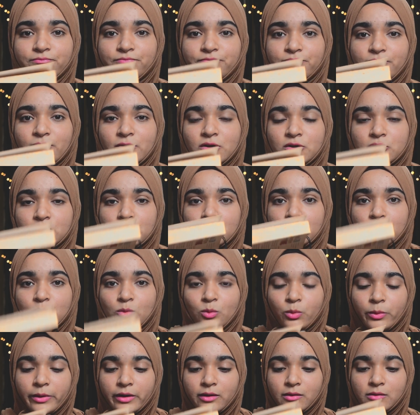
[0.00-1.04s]
you
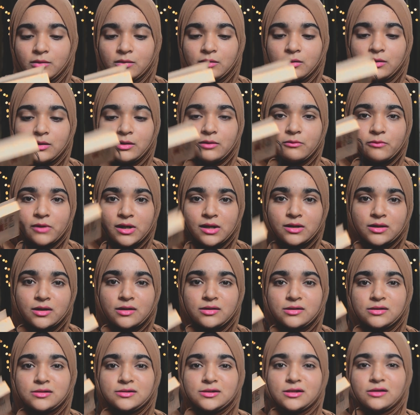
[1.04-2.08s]
will read
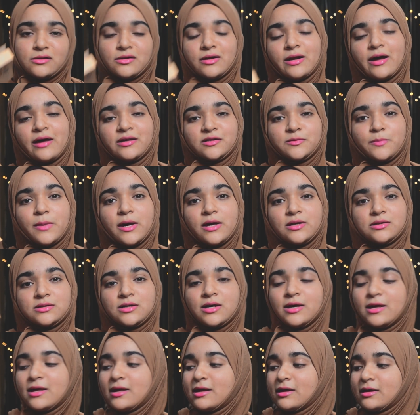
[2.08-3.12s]
it till the last page.
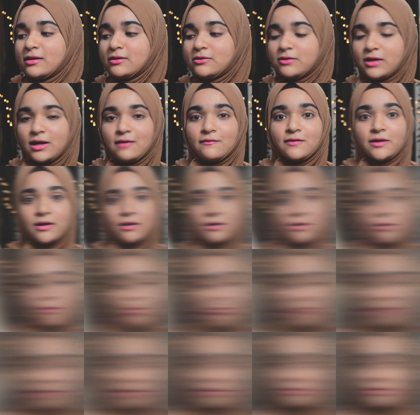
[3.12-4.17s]
So give it a go.
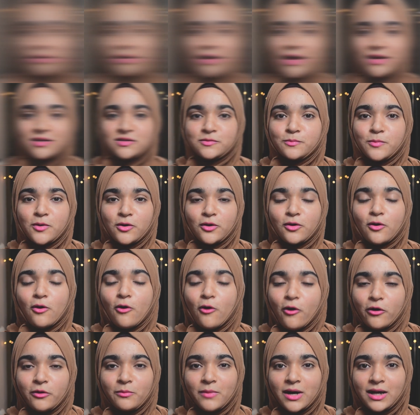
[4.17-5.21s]
The next book
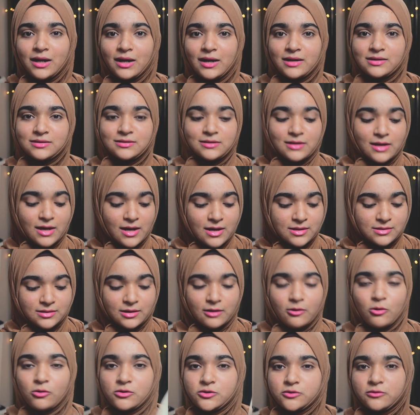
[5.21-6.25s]
on my list is
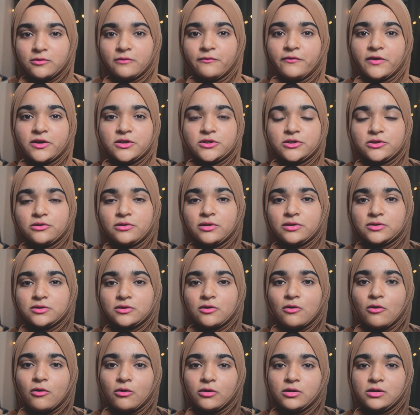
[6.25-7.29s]
also a fiction. It's
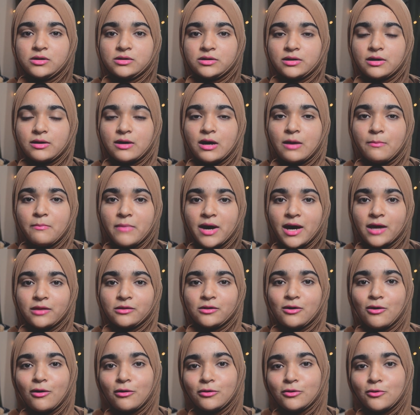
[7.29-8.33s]
called A Man
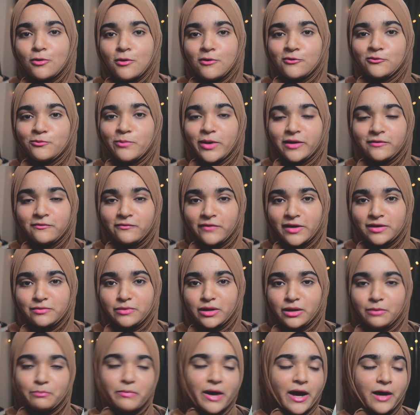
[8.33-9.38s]
Called Ove by
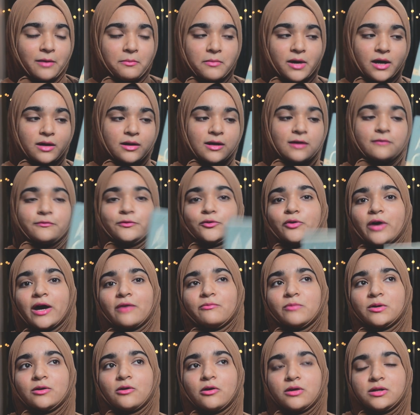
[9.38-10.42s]
Frederick Backman. If you have
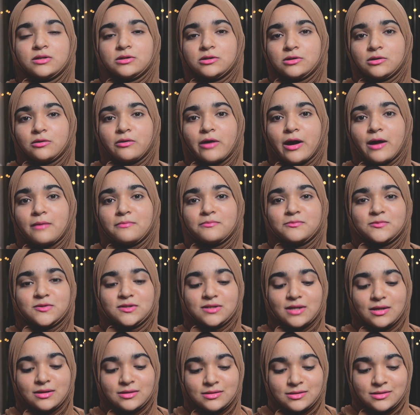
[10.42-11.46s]
been on Instagram
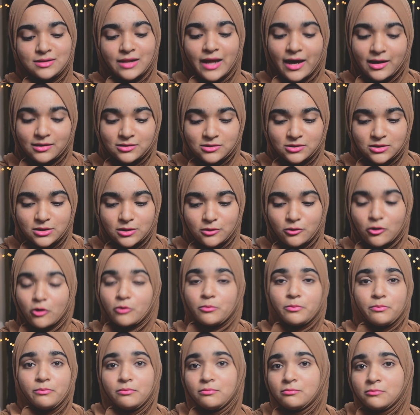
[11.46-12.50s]
since last year
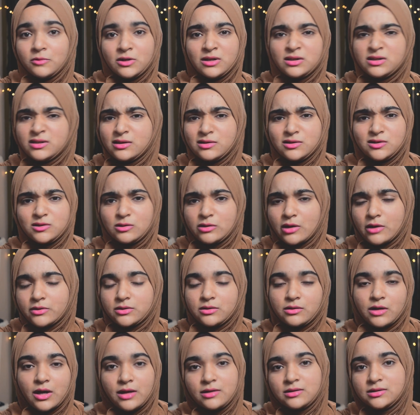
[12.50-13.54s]
or since
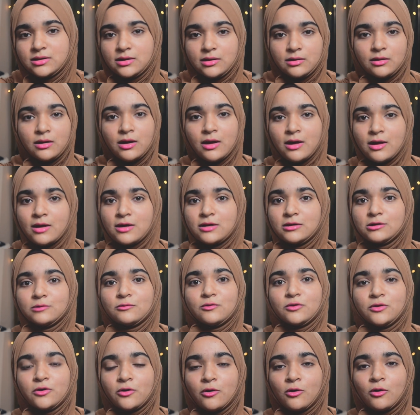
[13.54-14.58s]
2019, you
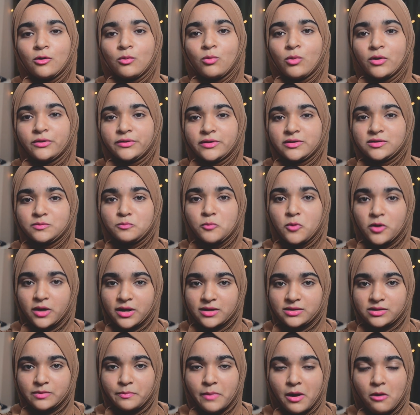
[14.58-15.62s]
would know what this book
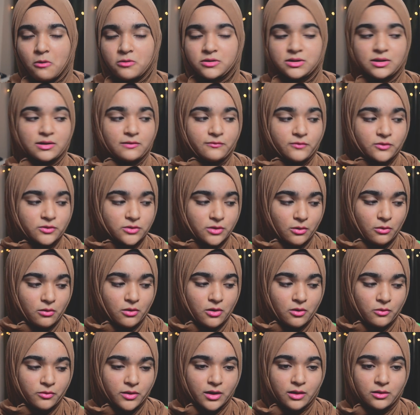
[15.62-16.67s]
is about, and if you don't
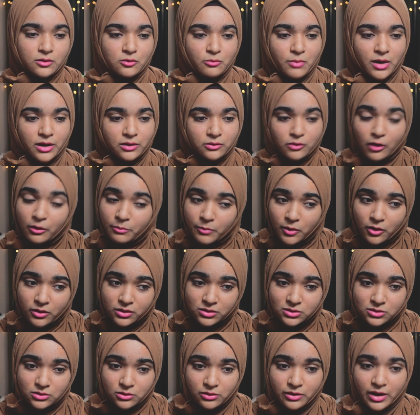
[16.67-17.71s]
know, then you might not be on
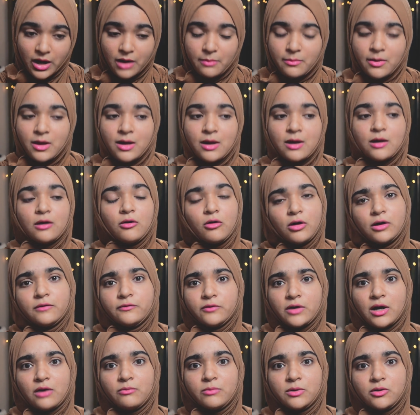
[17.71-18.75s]
Instagram, or if you
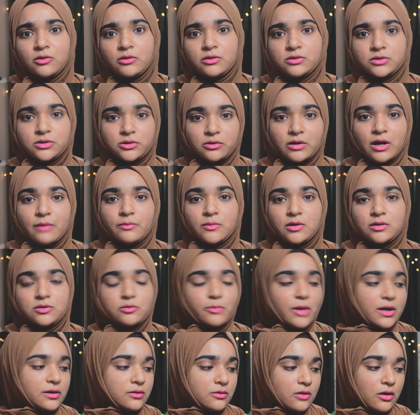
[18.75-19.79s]
have been on Instagram, then you
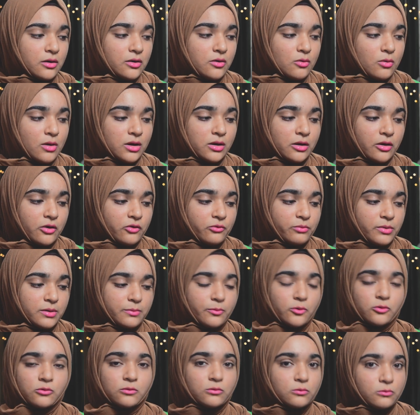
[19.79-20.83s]
might not know a lot of
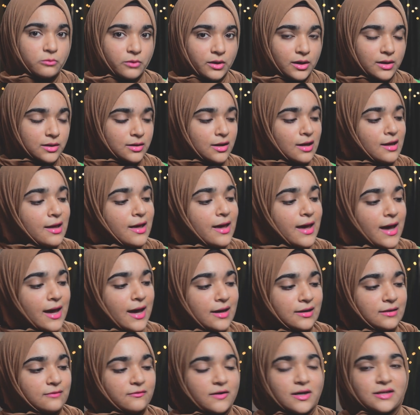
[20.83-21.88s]
people who read.
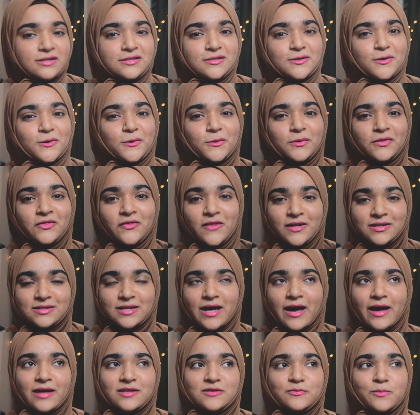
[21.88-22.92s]
Anyway, so this
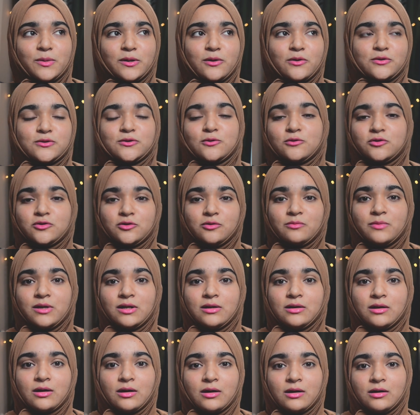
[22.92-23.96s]
has been on social
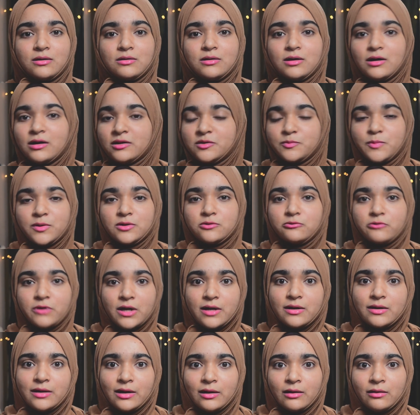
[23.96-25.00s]
media. It's been
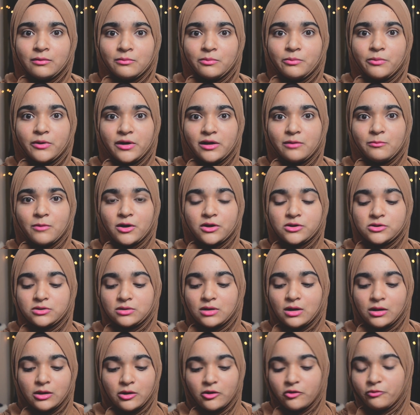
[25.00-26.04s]
trending pretty much.
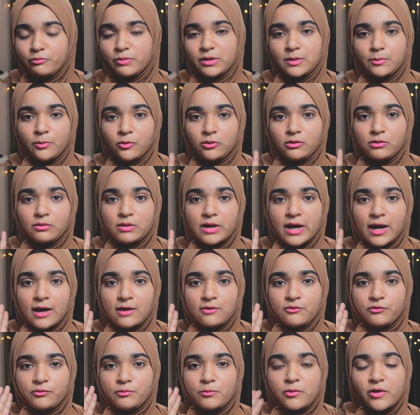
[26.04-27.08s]
A lot of people
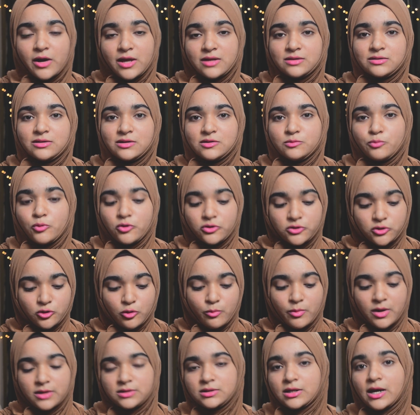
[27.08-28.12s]
have praised this book so
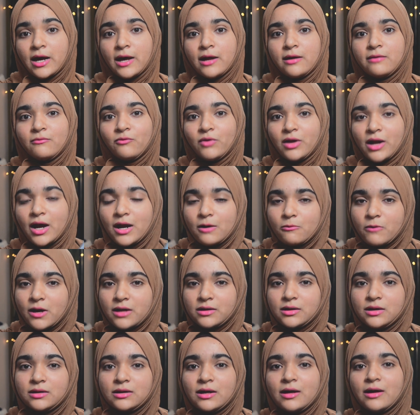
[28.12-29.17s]
much, and when I read
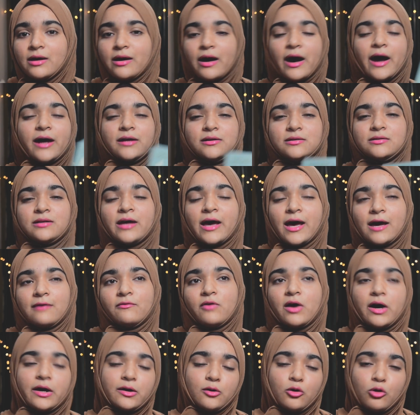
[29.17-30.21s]
it, I didn't have
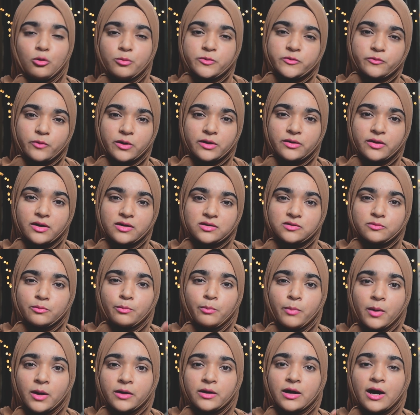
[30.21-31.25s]
high hopes for this,
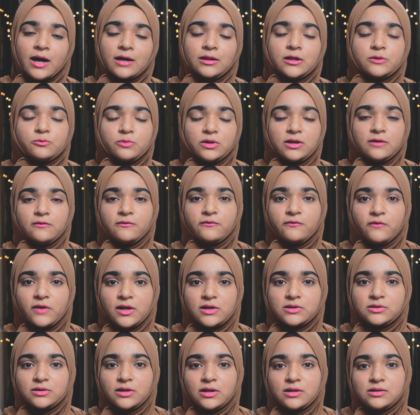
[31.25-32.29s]
but I literally
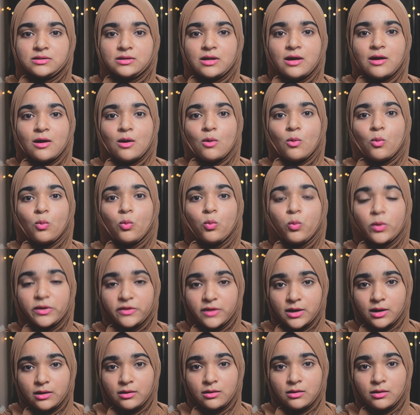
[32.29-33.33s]
finished this
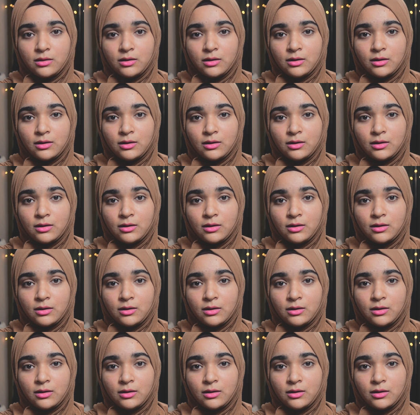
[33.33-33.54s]
within